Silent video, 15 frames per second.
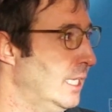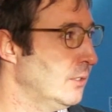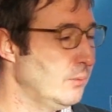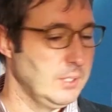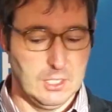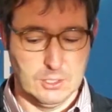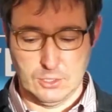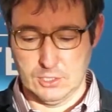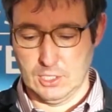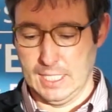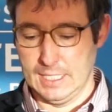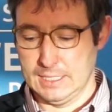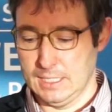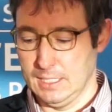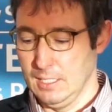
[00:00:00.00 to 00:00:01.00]
that
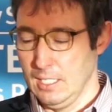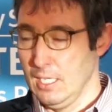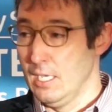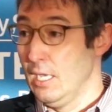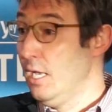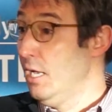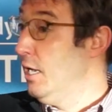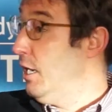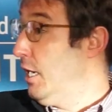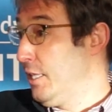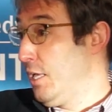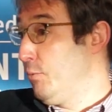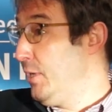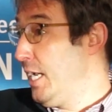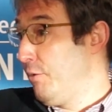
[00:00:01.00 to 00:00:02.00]
society? And
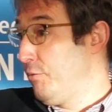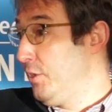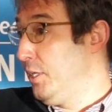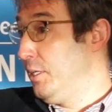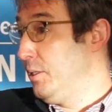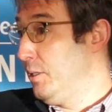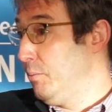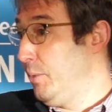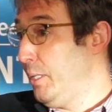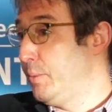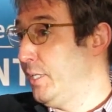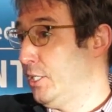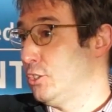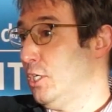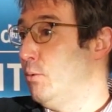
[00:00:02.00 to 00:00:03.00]
then we have the
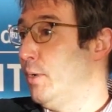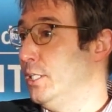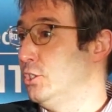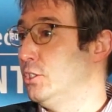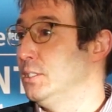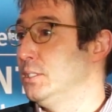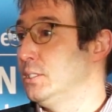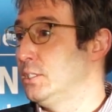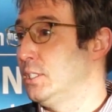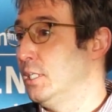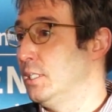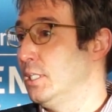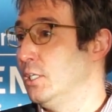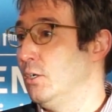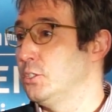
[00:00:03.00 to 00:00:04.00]
big picture questions
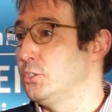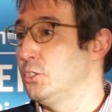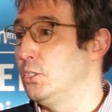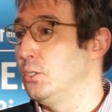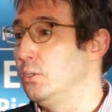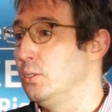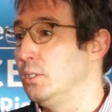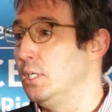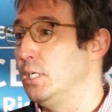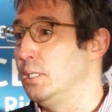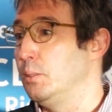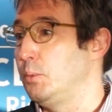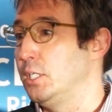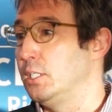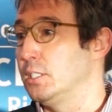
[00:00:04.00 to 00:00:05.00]
that also
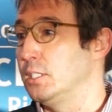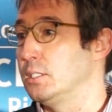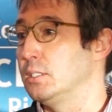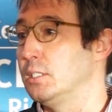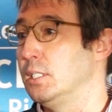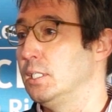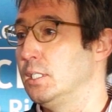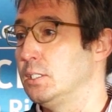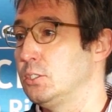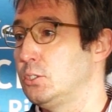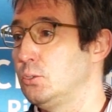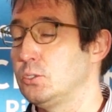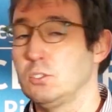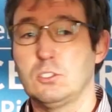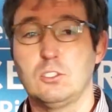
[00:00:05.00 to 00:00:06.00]
appeared in
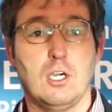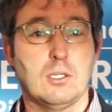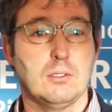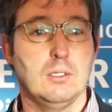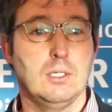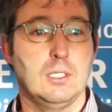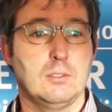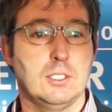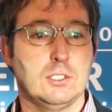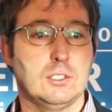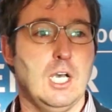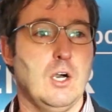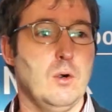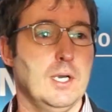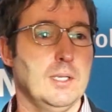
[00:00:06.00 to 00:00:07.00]
Susan's talk just
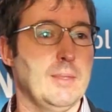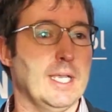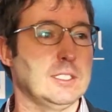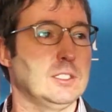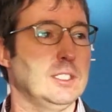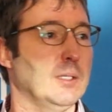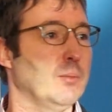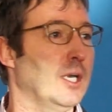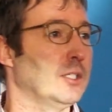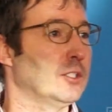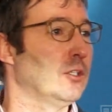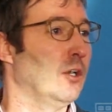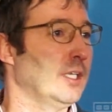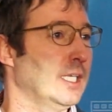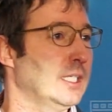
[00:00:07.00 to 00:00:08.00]
now, and Max Tegmark's
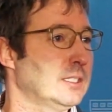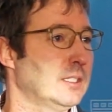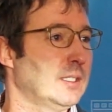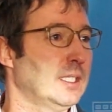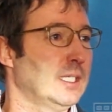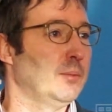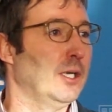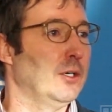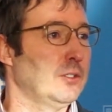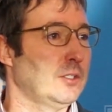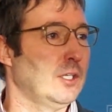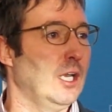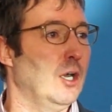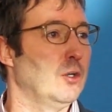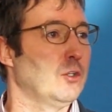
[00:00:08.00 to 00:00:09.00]
talk yesterday about
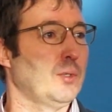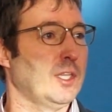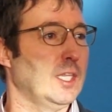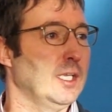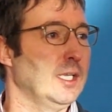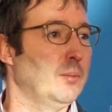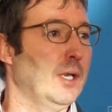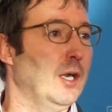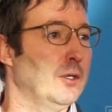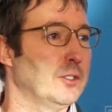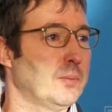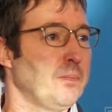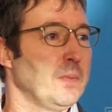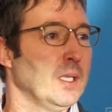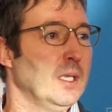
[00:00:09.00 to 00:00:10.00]
how do we think
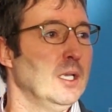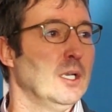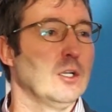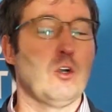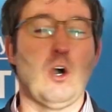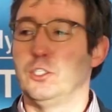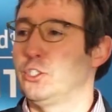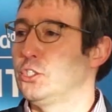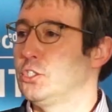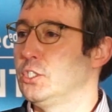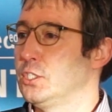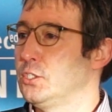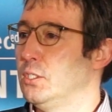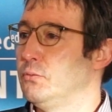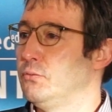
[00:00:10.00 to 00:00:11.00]
about
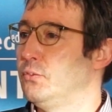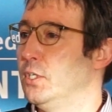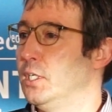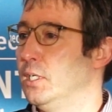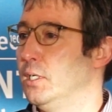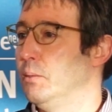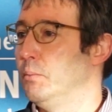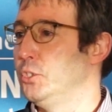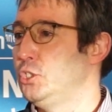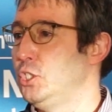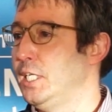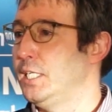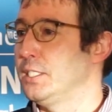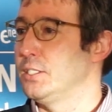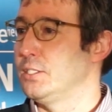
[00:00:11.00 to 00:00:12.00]
consciousness of
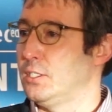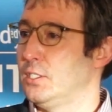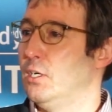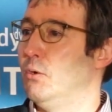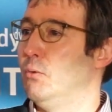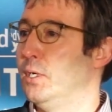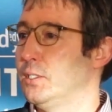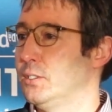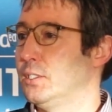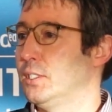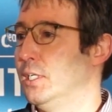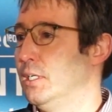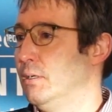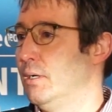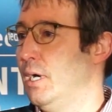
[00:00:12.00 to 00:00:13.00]
machines?
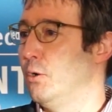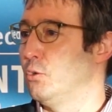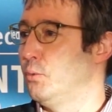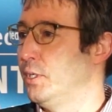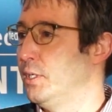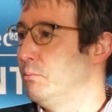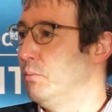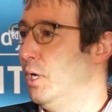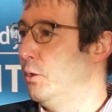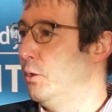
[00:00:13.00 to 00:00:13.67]
How do we